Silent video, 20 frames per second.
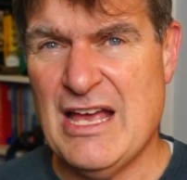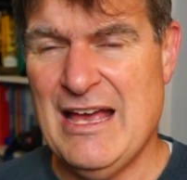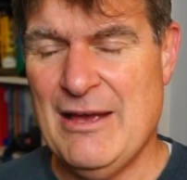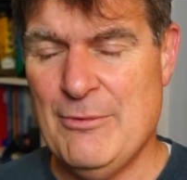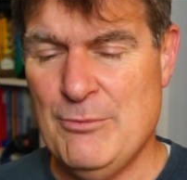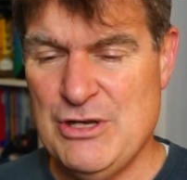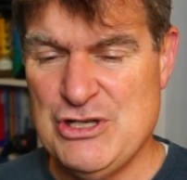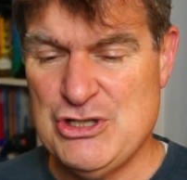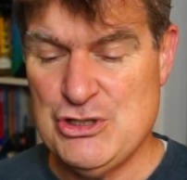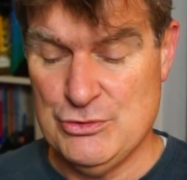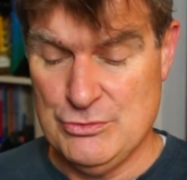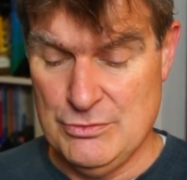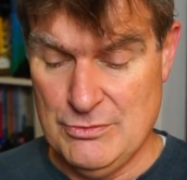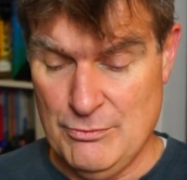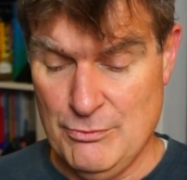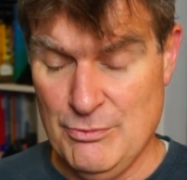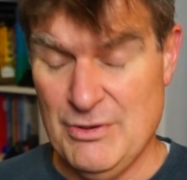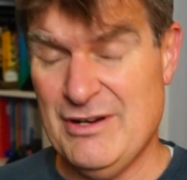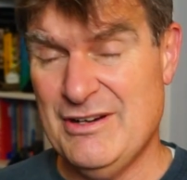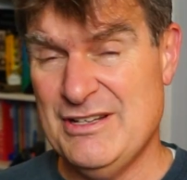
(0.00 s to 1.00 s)
and we
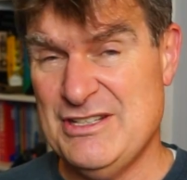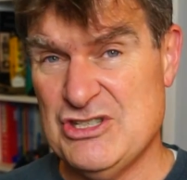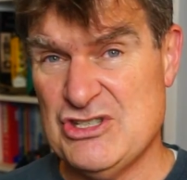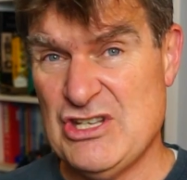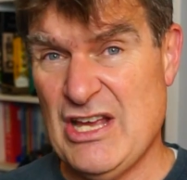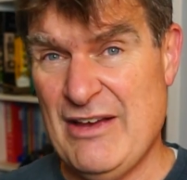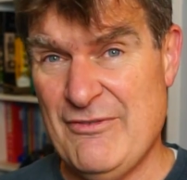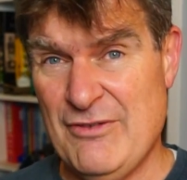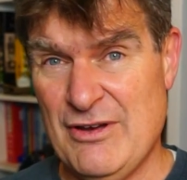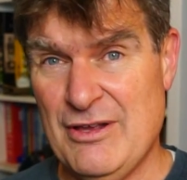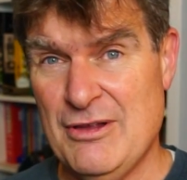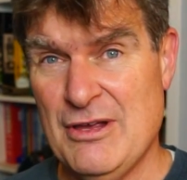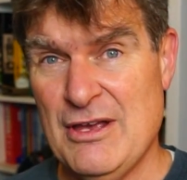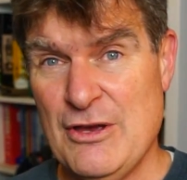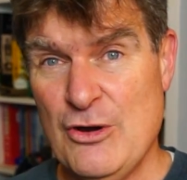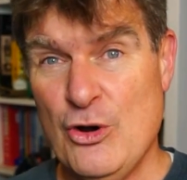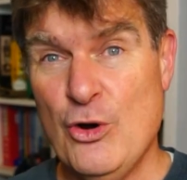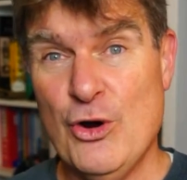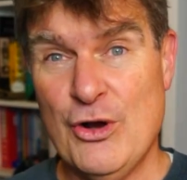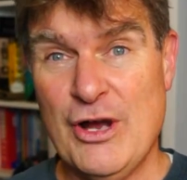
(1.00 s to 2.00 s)
should really just have a
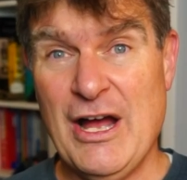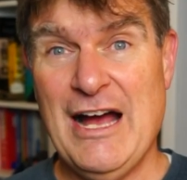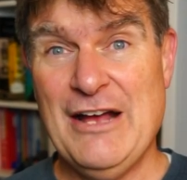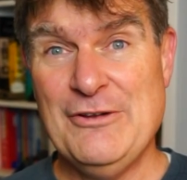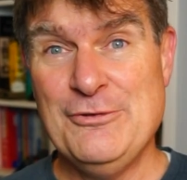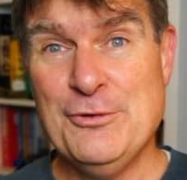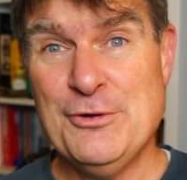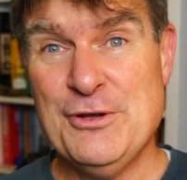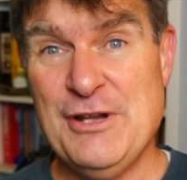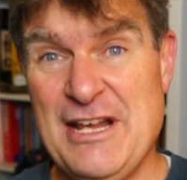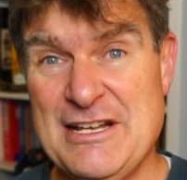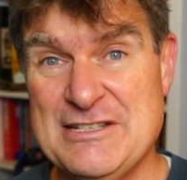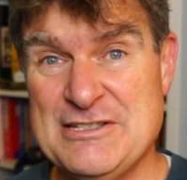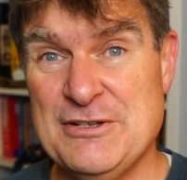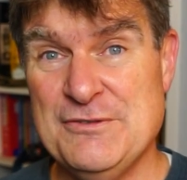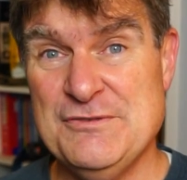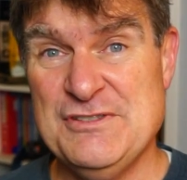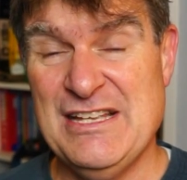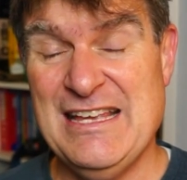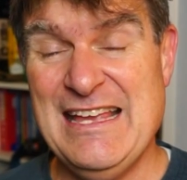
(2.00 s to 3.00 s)
long hard look at
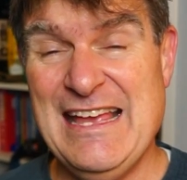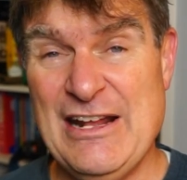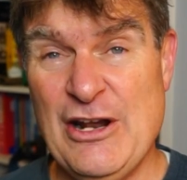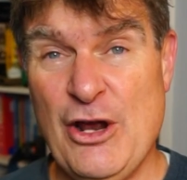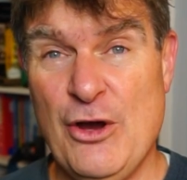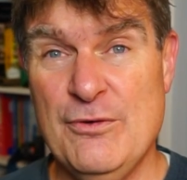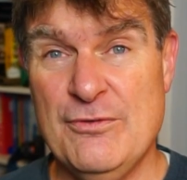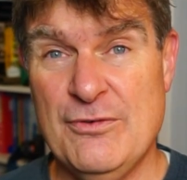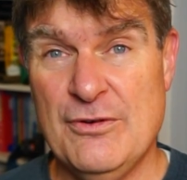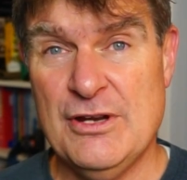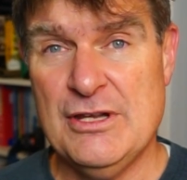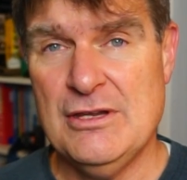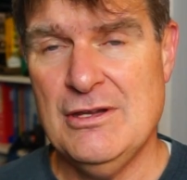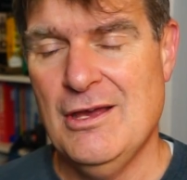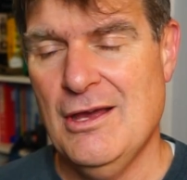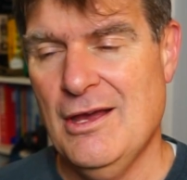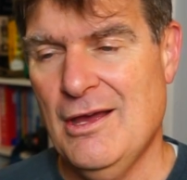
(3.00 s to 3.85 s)
ourselves and get over it.